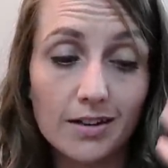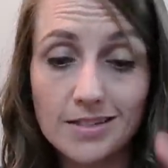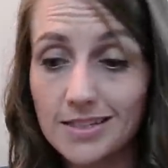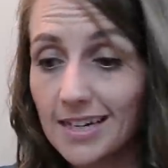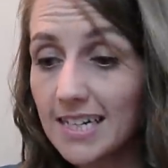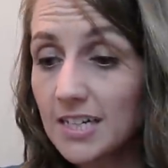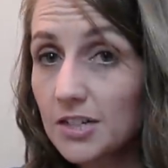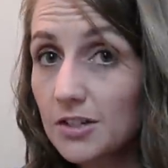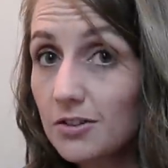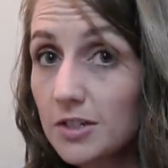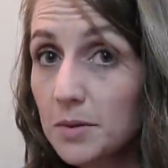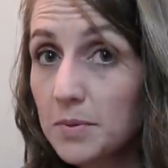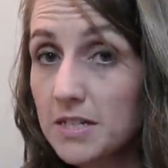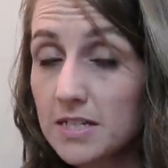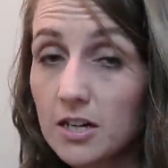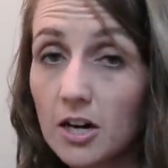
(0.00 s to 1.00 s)
a second
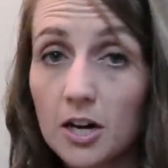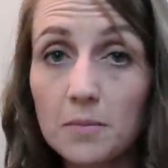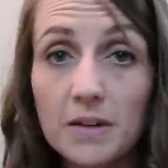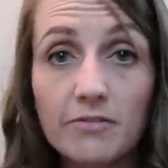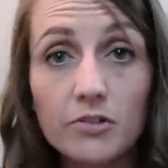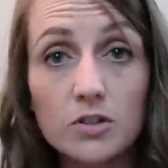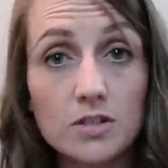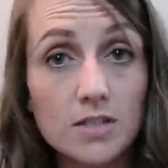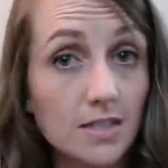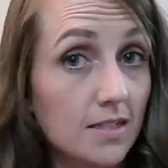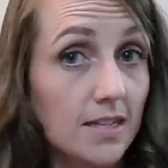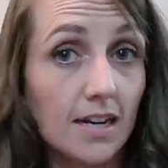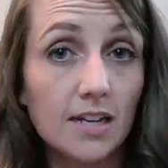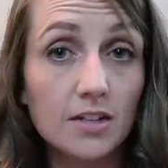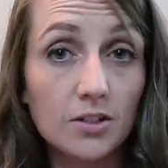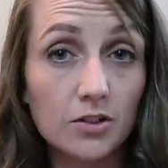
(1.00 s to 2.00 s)
degree episiotomy versus a
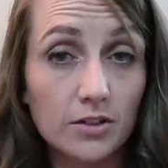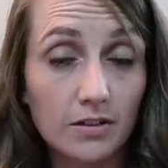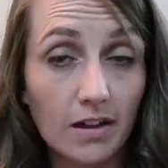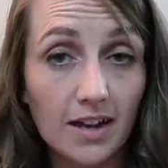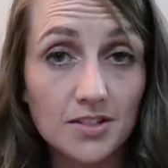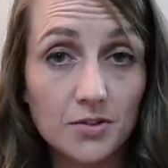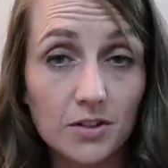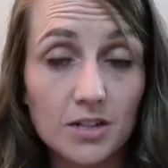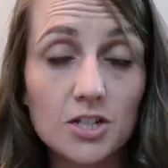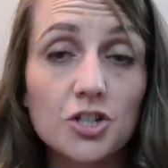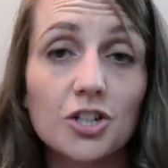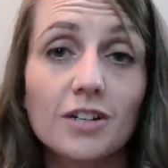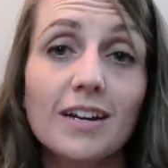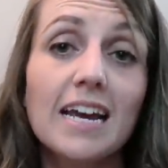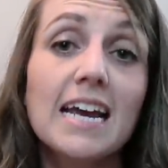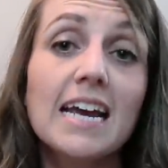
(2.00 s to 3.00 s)
second degree
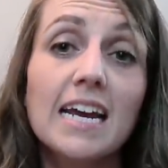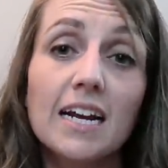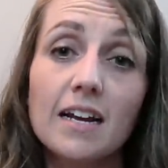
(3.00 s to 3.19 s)
laceration,